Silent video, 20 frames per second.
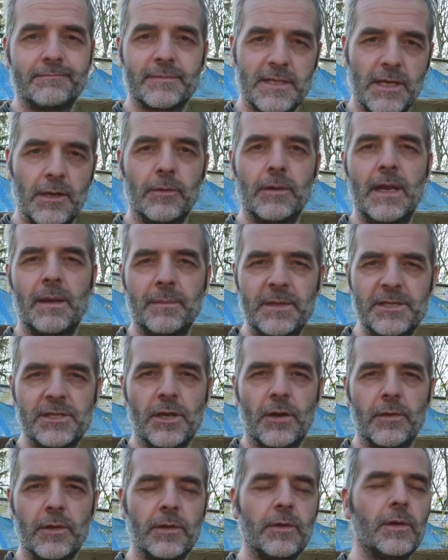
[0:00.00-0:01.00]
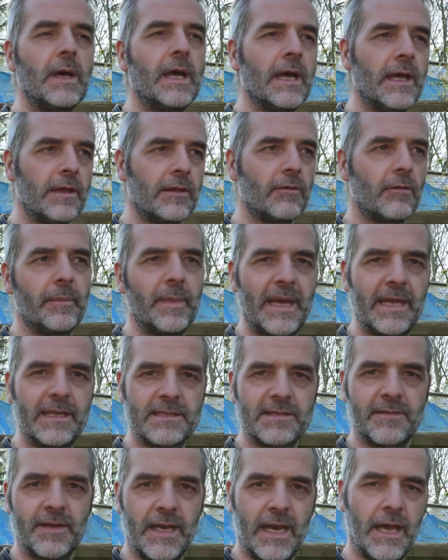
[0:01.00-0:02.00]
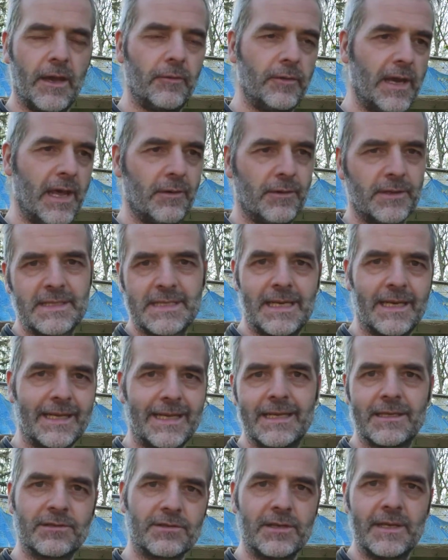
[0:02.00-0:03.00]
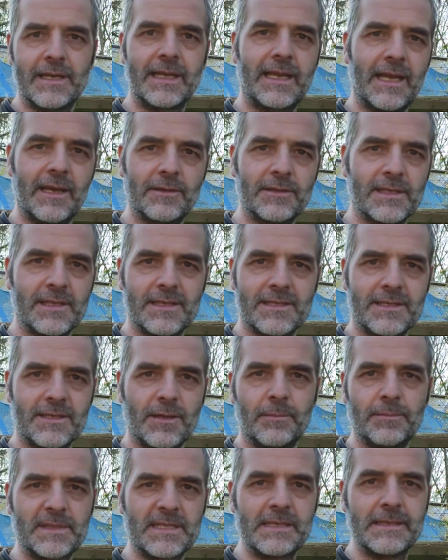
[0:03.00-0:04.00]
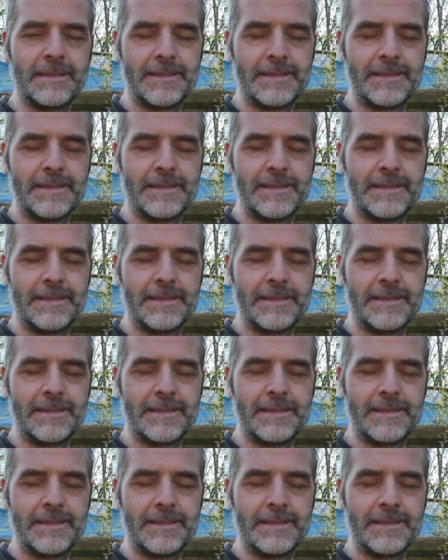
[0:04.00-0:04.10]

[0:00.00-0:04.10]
So let me show you the remains of it now. Now it's like literally down to the stumps.